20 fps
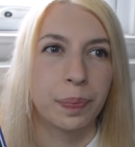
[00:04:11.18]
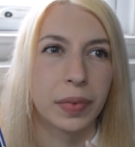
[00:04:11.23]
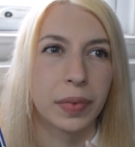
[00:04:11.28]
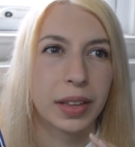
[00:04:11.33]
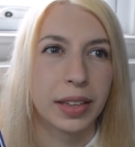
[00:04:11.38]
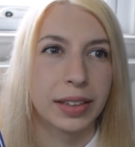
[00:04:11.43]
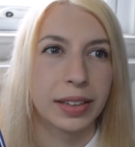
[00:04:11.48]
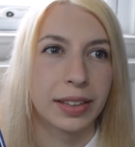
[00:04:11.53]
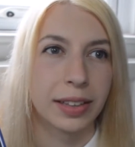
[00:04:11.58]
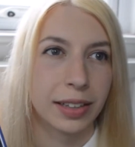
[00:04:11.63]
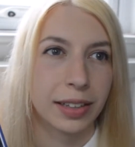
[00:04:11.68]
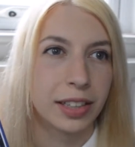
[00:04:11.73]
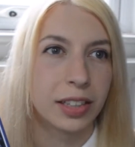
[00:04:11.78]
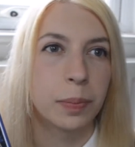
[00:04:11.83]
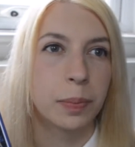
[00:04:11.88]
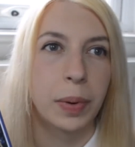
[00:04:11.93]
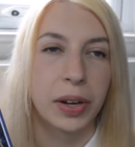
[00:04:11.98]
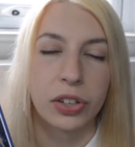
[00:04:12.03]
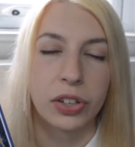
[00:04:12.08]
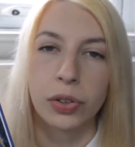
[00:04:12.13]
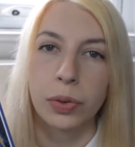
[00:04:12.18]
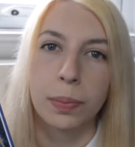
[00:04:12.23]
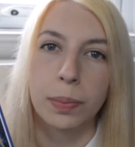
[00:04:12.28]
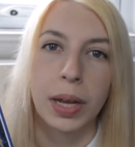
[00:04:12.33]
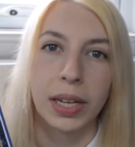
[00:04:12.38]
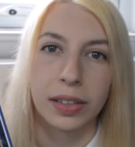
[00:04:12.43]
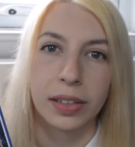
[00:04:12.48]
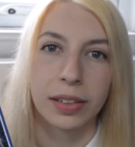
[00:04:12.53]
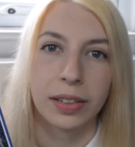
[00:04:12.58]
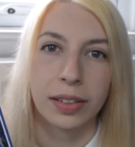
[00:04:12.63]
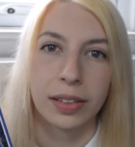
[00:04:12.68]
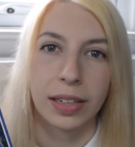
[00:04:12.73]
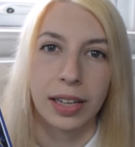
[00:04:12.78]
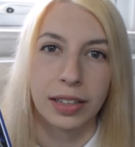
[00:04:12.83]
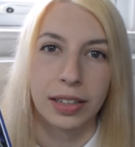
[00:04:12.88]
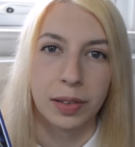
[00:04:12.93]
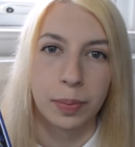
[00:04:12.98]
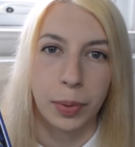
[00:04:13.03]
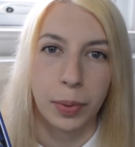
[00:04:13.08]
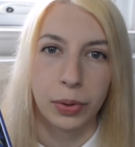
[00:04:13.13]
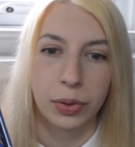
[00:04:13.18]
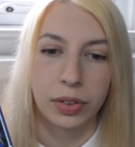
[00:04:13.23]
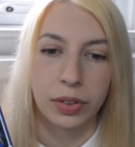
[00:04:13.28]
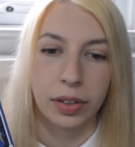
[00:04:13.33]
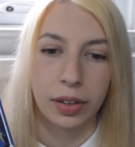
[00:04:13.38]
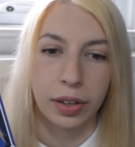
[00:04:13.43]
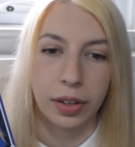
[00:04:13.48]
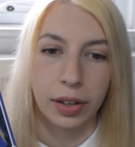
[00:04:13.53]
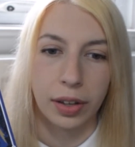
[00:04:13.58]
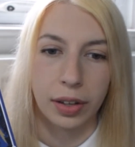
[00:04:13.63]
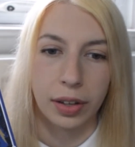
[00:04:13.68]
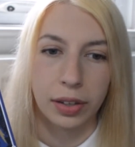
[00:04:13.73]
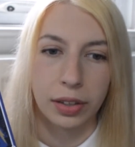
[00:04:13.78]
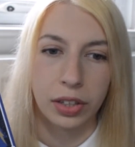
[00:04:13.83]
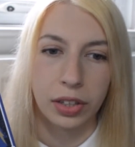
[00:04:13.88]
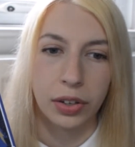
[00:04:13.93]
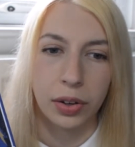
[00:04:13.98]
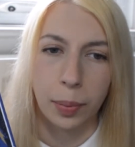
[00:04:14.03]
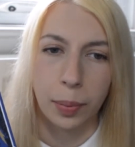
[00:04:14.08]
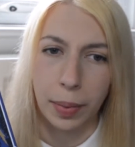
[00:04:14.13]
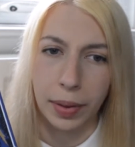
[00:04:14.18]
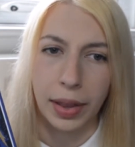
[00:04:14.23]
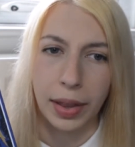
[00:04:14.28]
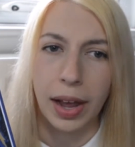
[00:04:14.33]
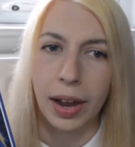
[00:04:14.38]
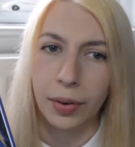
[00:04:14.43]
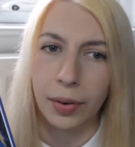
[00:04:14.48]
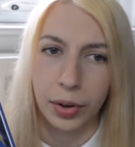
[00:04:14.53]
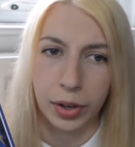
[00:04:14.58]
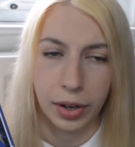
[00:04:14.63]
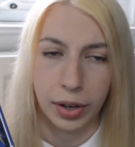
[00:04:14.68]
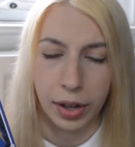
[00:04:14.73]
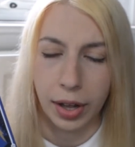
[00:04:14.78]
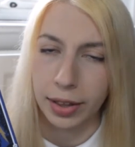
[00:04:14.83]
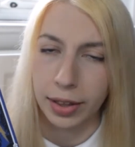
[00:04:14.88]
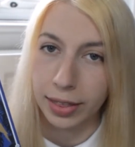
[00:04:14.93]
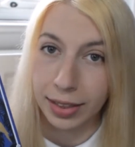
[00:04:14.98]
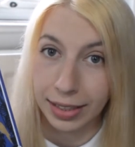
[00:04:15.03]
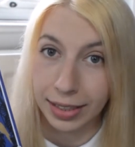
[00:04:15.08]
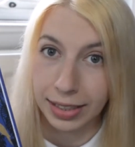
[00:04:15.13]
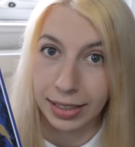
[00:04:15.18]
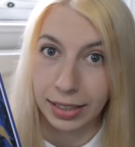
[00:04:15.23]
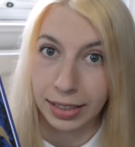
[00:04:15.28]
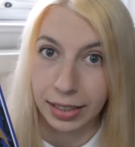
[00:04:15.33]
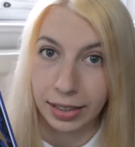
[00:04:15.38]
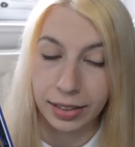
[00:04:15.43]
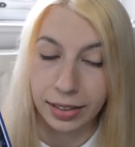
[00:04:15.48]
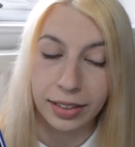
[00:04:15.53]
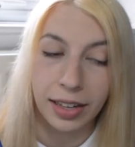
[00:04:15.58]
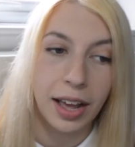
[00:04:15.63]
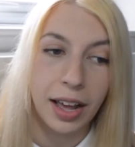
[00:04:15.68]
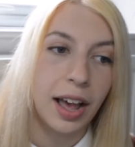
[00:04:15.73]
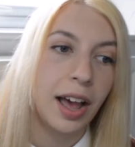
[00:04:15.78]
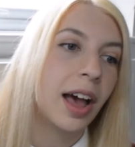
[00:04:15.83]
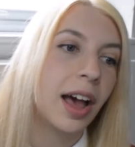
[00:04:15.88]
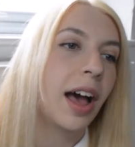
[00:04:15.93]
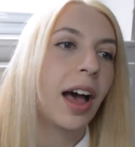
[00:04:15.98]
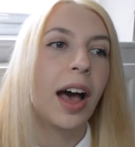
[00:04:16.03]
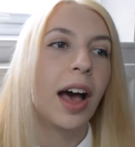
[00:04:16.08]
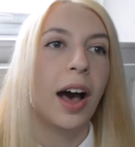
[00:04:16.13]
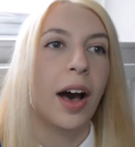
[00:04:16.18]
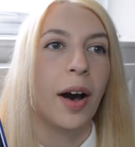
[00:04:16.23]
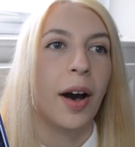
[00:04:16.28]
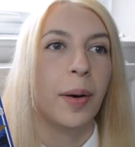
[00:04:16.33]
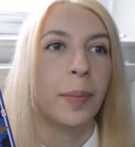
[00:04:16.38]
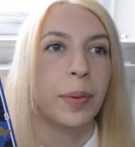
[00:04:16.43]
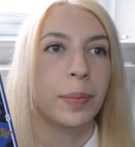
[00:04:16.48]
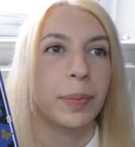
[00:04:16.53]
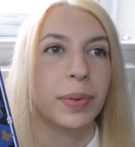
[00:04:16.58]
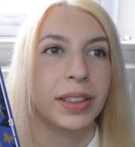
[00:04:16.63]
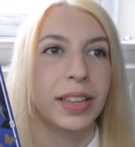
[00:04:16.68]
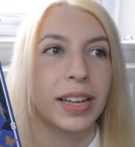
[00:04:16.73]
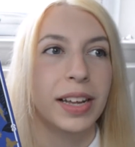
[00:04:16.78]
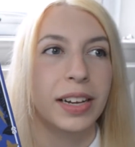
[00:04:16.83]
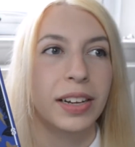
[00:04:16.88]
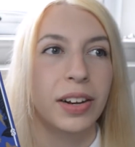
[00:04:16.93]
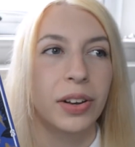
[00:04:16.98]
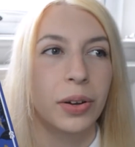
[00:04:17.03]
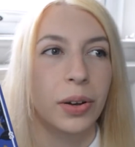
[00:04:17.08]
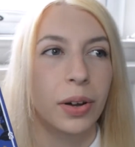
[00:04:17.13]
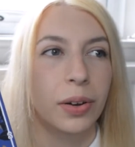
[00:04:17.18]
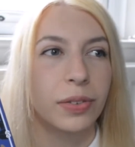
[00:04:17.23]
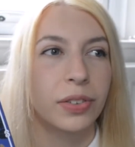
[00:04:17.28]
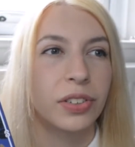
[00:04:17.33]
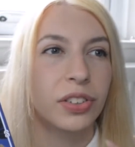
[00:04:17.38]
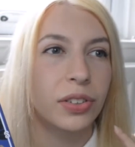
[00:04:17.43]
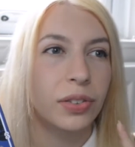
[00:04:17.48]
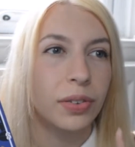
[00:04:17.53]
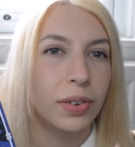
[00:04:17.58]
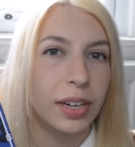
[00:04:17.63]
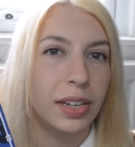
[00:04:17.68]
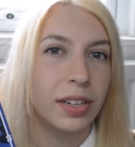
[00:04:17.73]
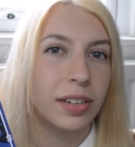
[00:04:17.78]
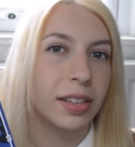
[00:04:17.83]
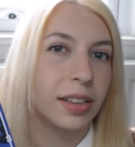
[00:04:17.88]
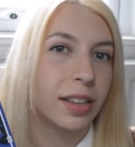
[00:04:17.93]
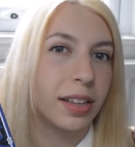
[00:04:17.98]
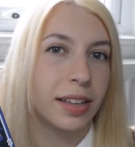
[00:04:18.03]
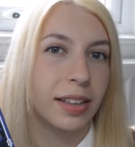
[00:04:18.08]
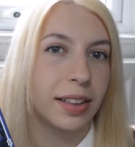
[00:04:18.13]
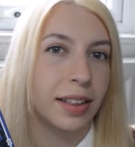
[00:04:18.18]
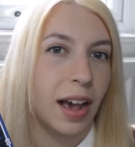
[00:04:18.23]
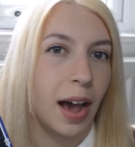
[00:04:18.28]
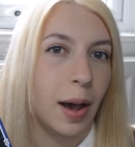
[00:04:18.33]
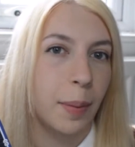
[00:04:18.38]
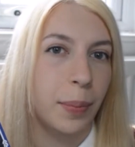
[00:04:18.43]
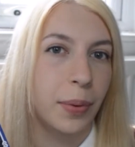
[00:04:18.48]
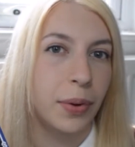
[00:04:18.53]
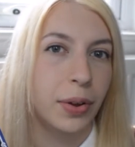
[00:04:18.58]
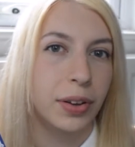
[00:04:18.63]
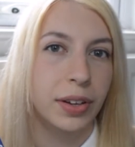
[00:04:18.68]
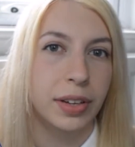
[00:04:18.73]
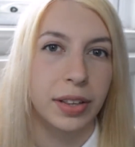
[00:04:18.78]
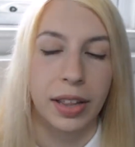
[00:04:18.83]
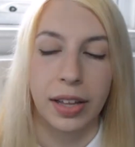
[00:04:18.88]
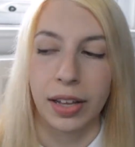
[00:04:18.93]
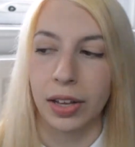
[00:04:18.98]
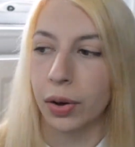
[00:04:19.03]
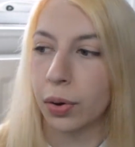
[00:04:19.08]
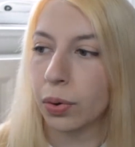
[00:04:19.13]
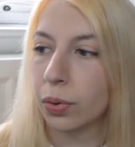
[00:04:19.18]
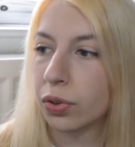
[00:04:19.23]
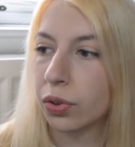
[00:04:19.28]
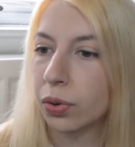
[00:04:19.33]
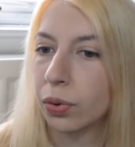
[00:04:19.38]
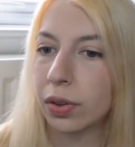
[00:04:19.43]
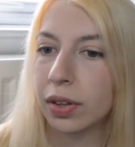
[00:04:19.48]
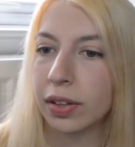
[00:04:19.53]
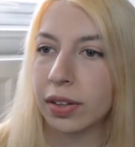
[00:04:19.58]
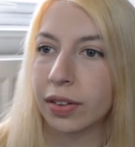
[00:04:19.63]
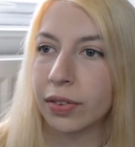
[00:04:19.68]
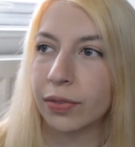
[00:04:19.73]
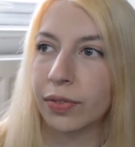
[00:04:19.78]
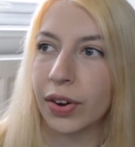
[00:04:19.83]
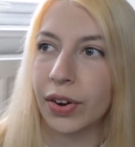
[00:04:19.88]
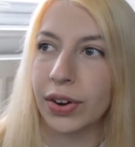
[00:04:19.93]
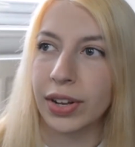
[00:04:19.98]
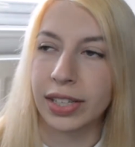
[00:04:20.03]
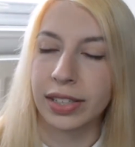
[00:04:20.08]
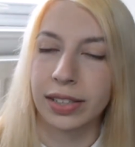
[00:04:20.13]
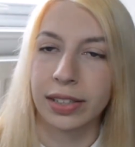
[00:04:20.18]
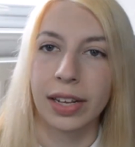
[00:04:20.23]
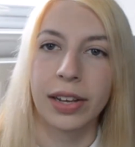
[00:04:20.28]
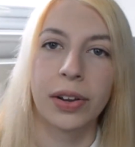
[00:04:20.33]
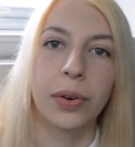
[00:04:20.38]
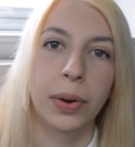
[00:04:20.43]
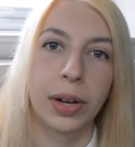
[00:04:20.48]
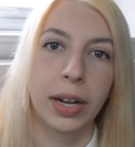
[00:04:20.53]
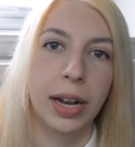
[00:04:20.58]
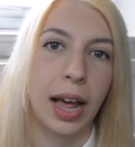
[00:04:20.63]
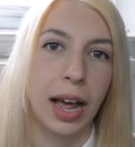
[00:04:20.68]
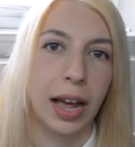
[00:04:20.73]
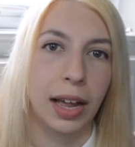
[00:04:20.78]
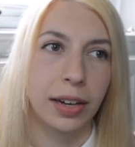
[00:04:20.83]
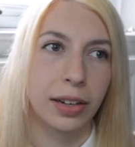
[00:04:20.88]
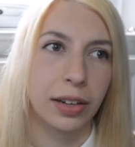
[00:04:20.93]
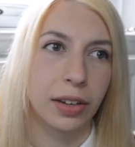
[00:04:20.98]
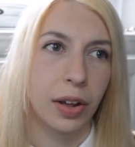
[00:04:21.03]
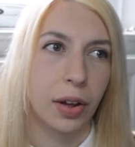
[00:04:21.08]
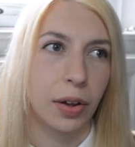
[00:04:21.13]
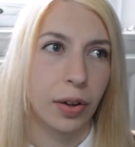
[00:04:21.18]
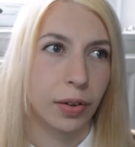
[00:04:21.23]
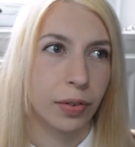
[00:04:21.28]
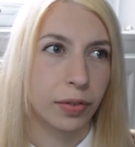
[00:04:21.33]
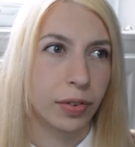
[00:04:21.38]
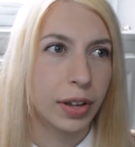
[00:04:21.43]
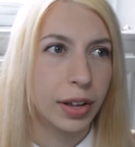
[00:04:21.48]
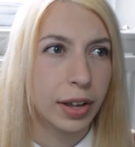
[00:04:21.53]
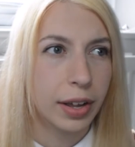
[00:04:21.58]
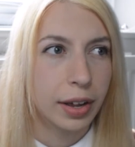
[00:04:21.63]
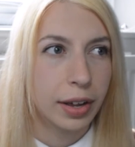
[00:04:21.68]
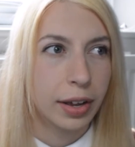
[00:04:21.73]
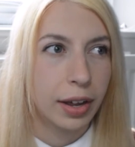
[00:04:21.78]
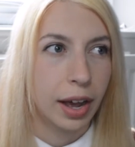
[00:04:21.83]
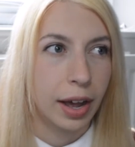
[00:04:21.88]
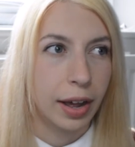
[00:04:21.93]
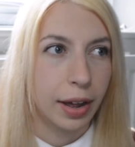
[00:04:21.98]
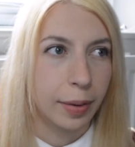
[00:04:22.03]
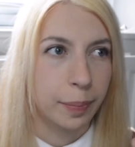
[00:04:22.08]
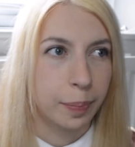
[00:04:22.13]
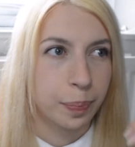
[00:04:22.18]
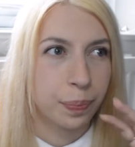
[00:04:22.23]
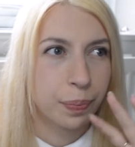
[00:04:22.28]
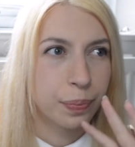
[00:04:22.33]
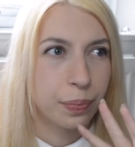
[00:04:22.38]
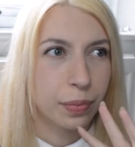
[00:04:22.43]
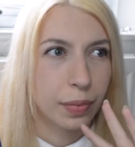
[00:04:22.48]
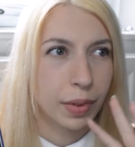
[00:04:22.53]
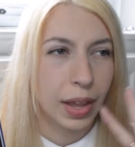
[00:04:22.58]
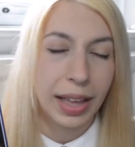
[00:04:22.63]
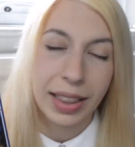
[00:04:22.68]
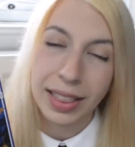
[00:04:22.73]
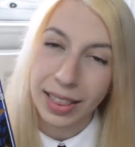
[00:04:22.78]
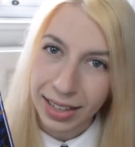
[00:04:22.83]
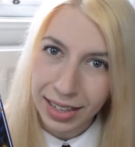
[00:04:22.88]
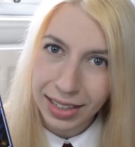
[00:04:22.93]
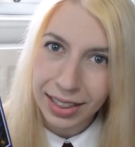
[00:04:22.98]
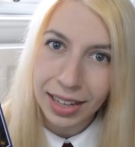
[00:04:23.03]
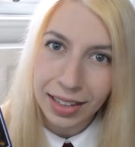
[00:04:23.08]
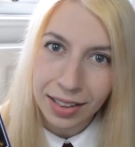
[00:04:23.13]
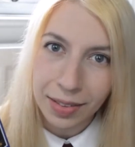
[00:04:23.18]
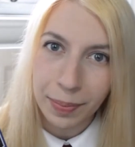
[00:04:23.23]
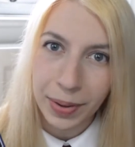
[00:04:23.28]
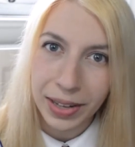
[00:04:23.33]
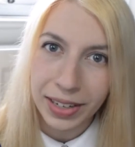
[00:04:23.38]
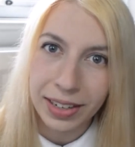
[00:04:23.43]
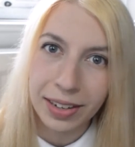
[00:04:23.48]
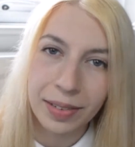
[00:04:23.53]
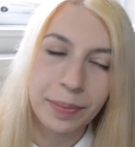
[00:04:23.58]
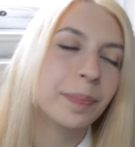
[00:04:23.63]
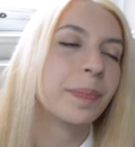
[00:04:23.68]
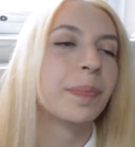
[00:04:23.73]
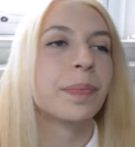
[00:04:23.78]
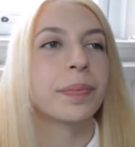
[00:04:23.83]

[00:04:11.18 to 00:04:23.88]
this like special medicine that's supposed to cure malaria, I think it is. But then a lot of strange things happen. They go to this very sacred land of, I think that's Bedlam,